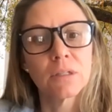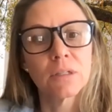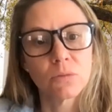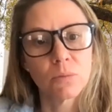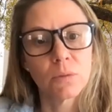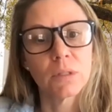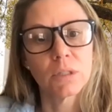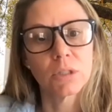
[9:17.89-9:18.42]
It's
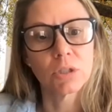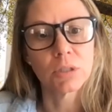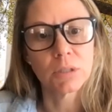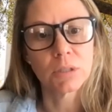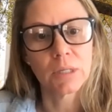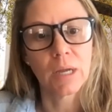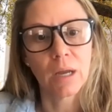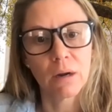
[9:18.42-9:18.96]
really just
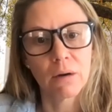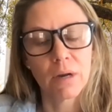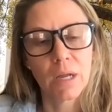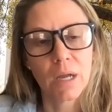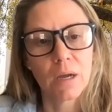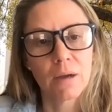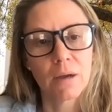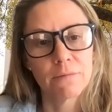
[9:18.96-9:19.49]
the
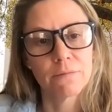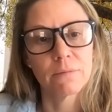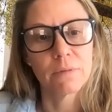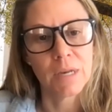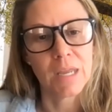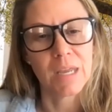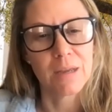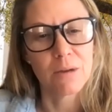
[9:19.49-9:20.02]
area of
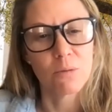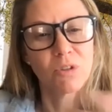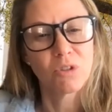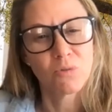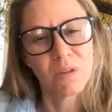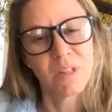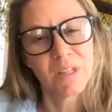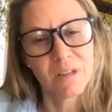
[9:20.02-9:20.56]
need, which
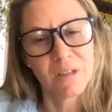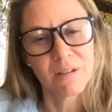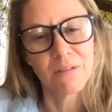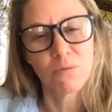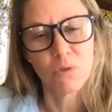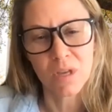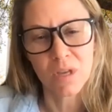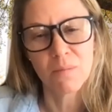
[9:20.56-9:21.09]
really, if
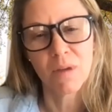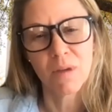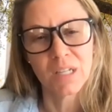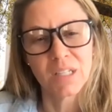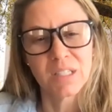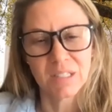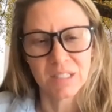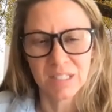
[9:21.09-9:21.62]
you think about it,
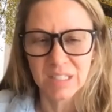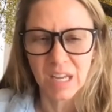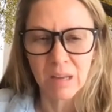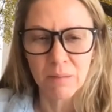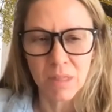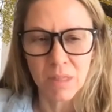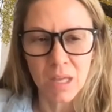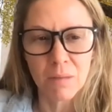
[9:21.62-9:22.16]
it's the
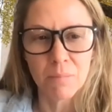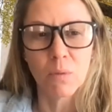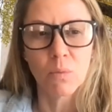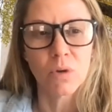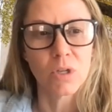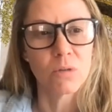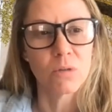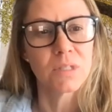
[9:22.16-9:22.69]
same thing, but
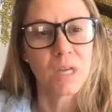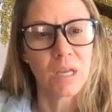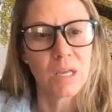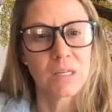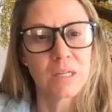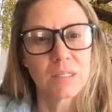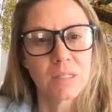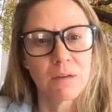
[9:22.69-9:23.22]
when you say
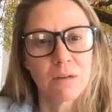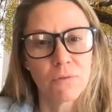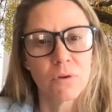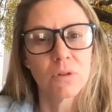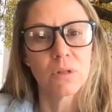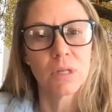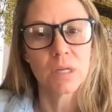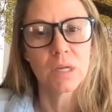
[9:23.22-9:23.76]
it
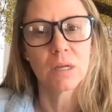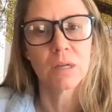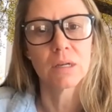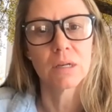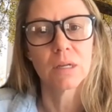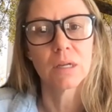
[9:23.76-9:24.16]
differently,